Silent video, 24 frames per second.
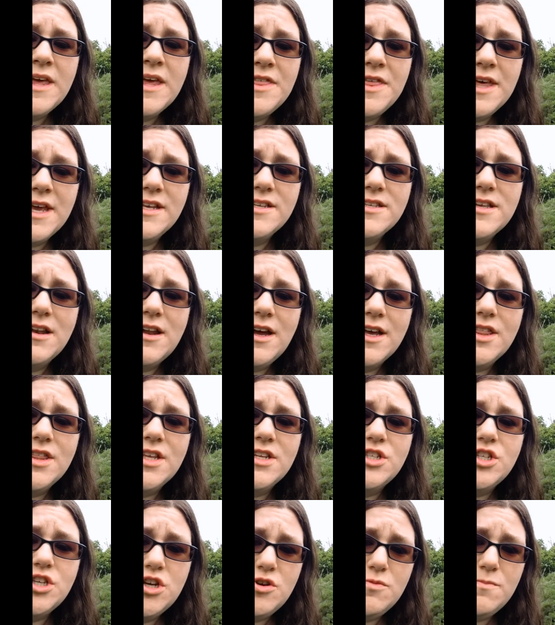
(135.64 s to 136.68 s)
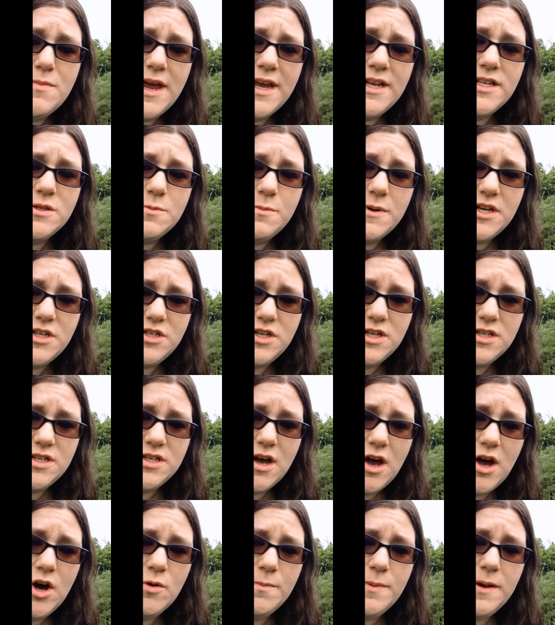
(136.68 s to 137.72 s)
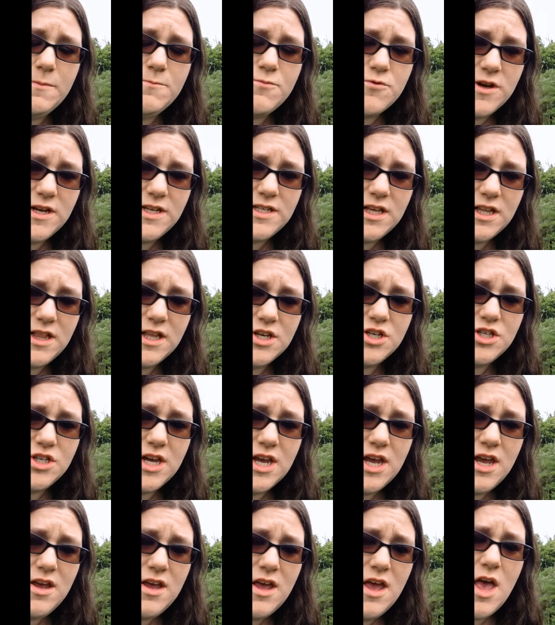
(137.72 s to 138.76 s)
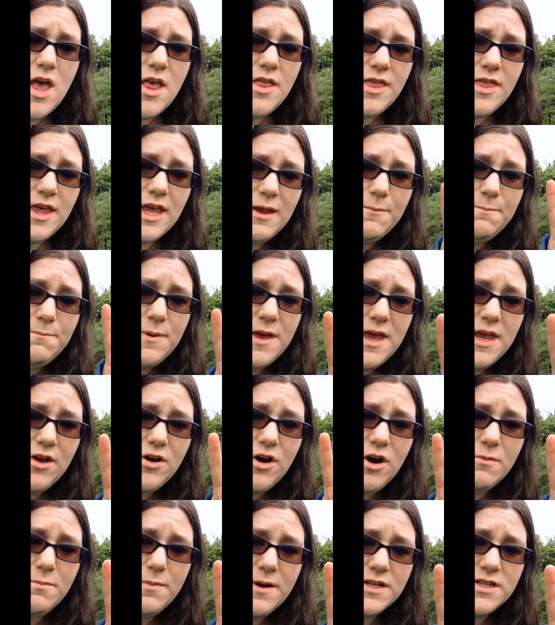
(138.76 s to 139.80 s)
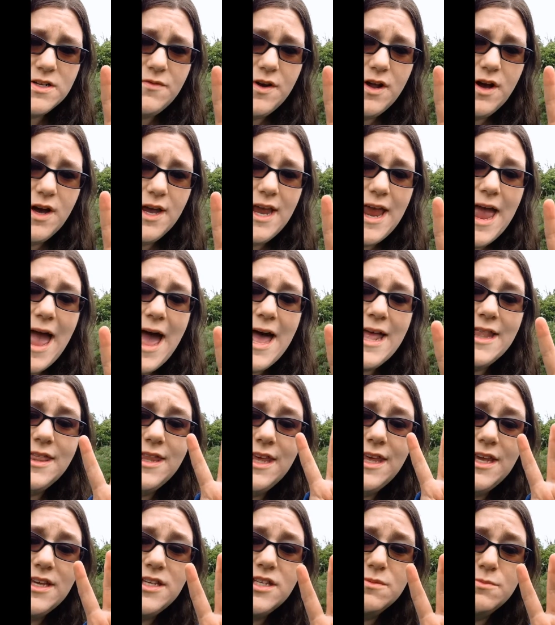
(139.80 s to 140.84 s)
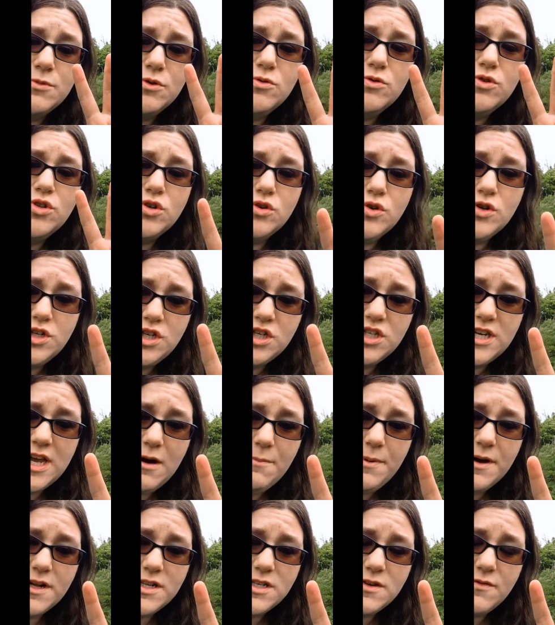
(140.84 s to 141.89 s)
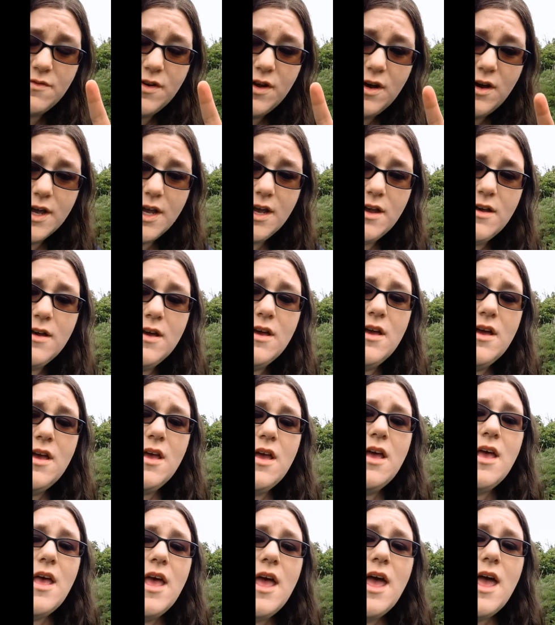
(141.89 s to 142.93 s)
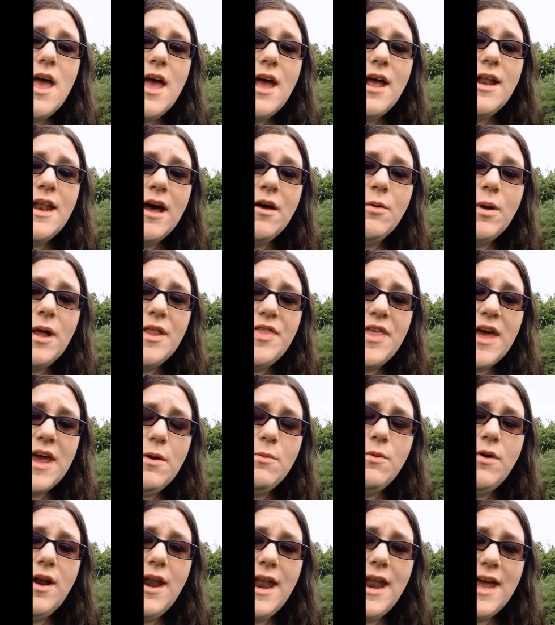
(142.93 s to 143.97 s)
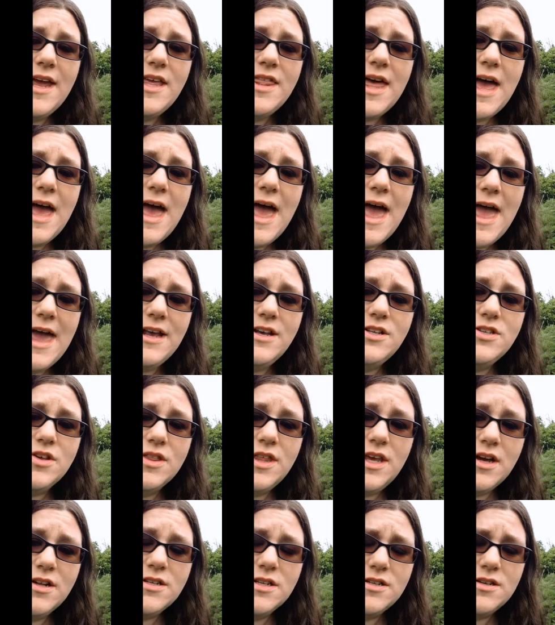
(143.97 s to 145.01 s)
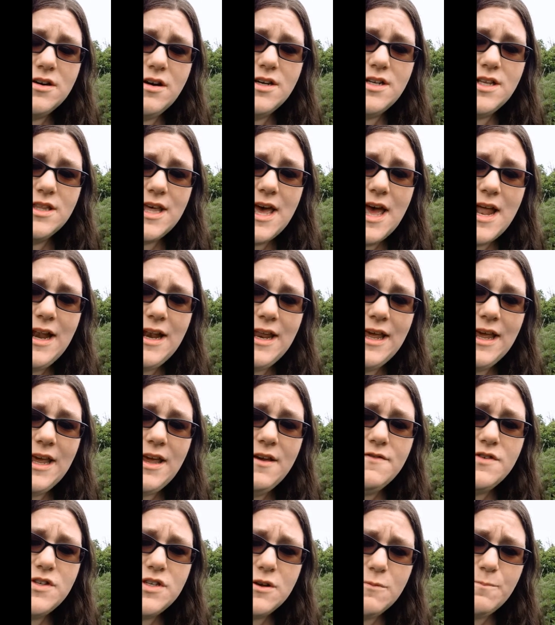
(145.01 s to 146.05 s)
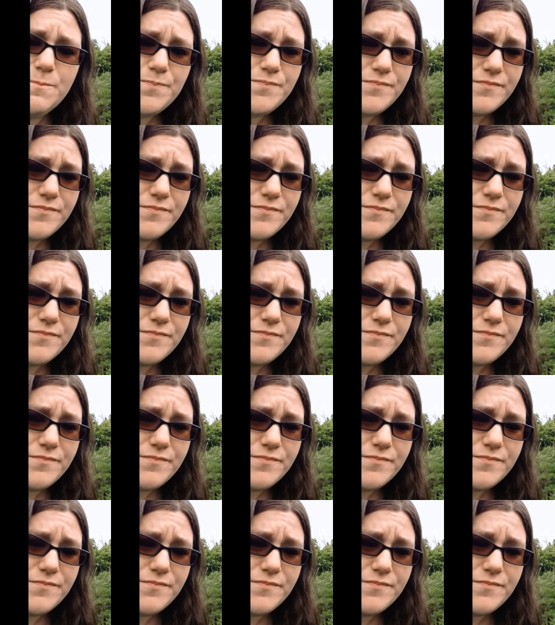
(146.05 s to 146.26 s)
Things like the 2 main species I'll be breeding this year, the peacock butterfly and the small tortoiseshell butterfly. Now they will lay their eggs on the underside of their leaves,